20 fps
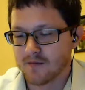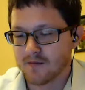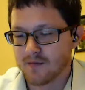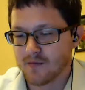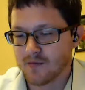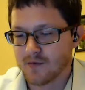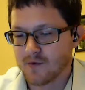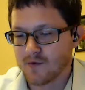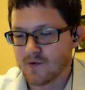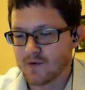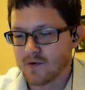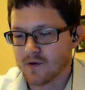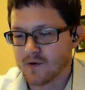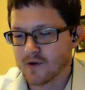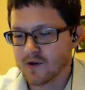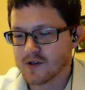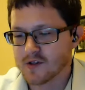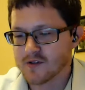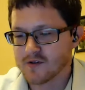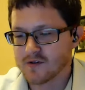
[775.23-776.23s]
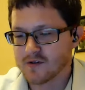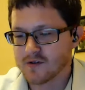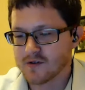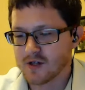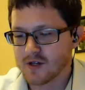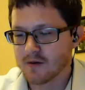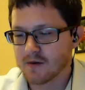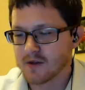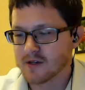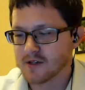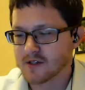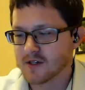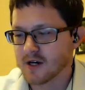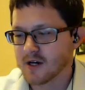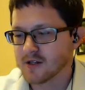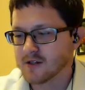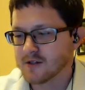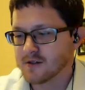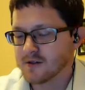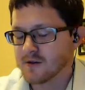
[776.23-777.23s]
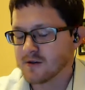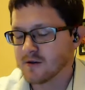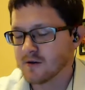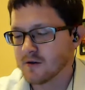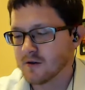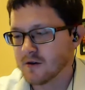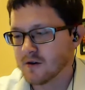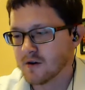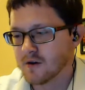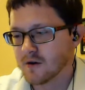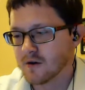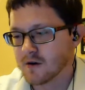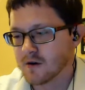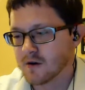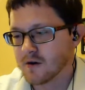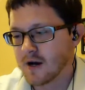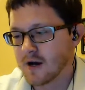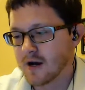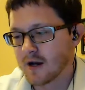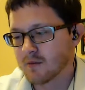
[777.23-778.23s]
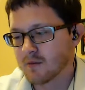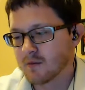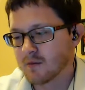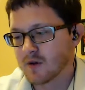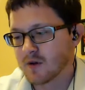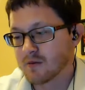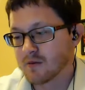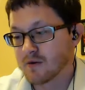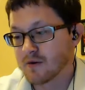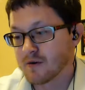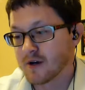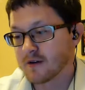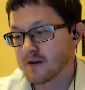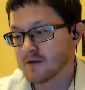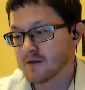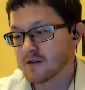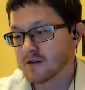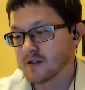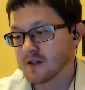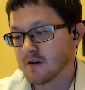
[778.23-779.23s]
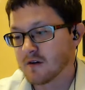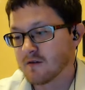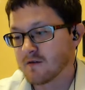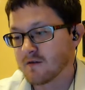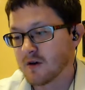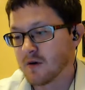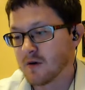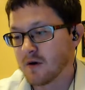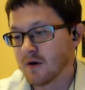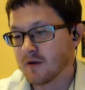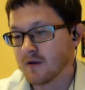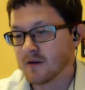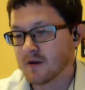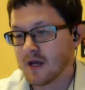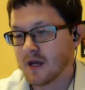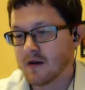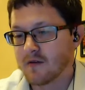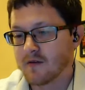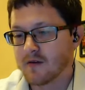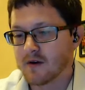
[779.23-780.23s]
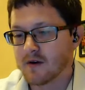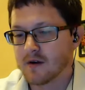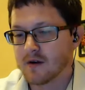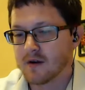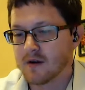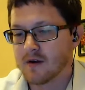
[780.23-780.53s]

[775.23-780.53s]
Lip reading: for this, some of the sites you're not going to be able to protect yourself from other than having